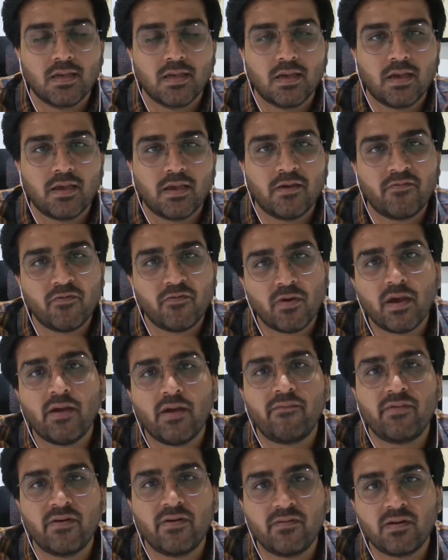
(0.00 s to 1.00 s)
If you
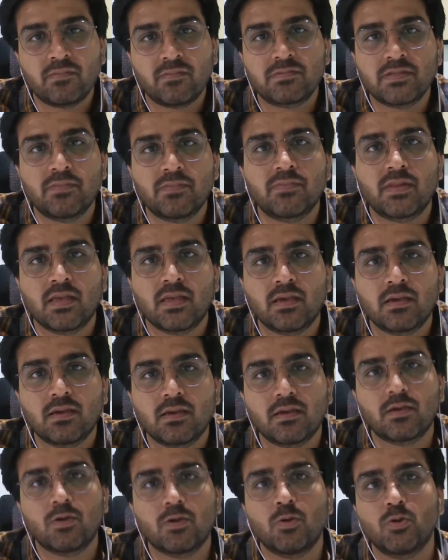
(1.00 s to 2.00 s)
have developed
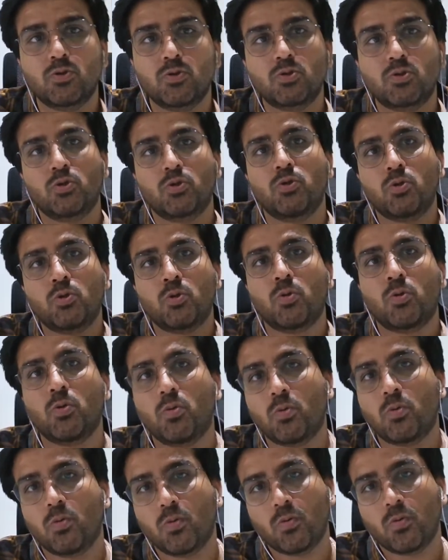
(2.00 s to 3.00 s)
something, you should
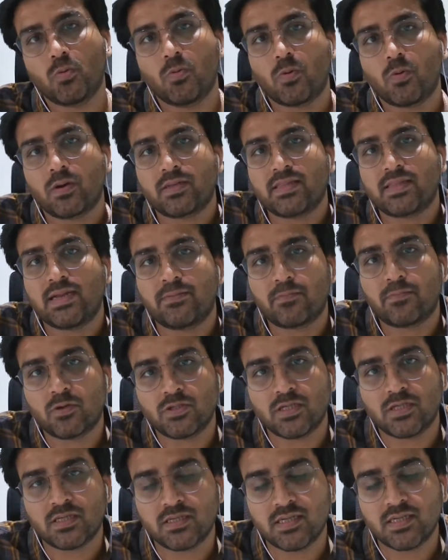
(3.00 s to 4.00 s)
know what that
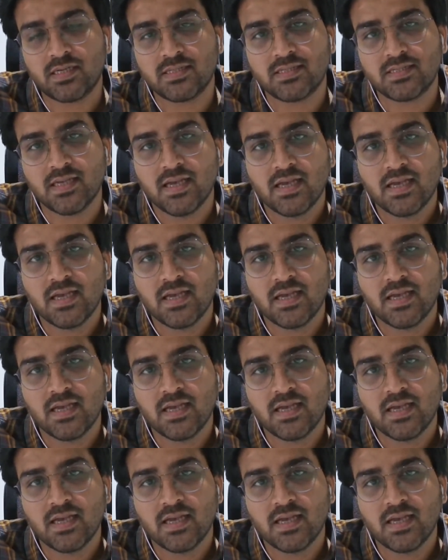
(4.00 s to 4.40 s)
project does.